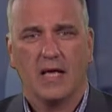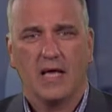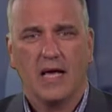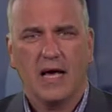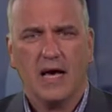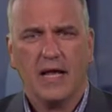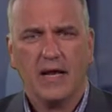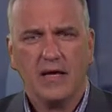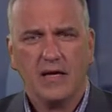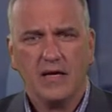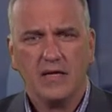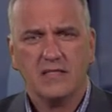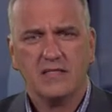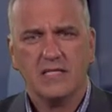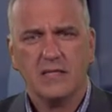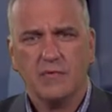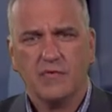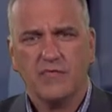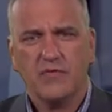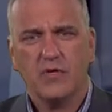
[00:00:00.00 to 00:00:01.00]
And I asked him
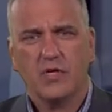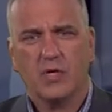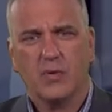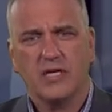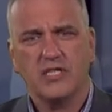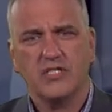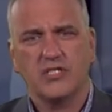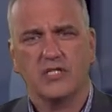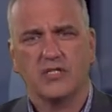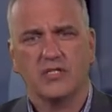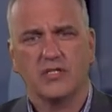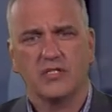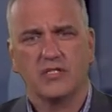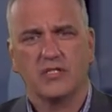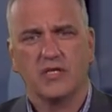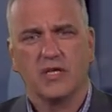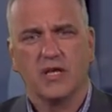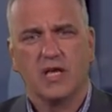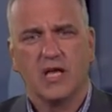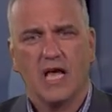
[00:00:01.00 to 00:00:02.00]
a few questions
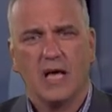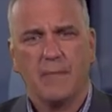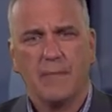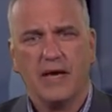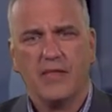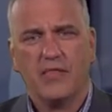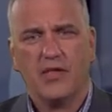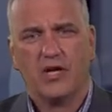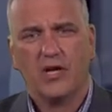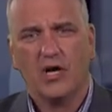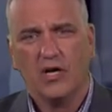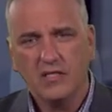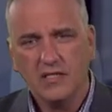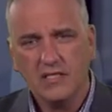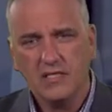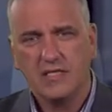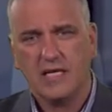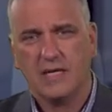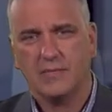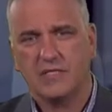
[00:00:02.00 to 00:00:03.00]
about the
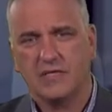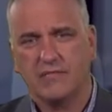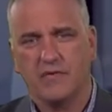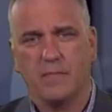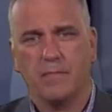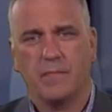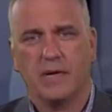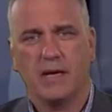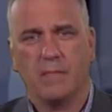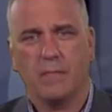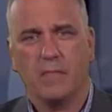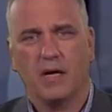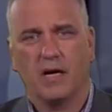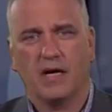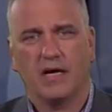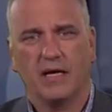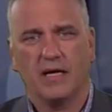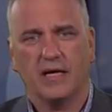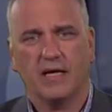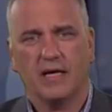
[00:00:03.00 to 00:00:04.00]
concept of inbound
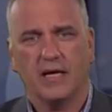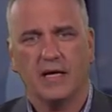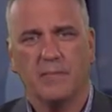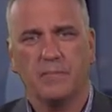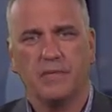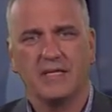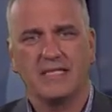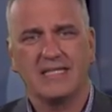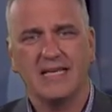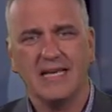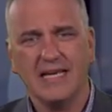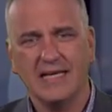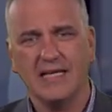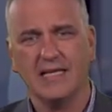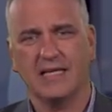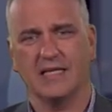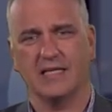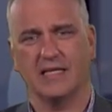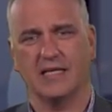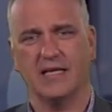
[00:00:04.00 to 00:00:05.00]
marketing, and
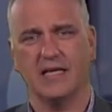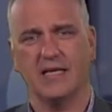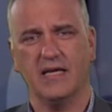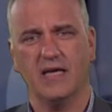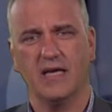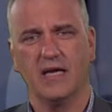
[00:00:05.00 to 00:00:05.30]
particularly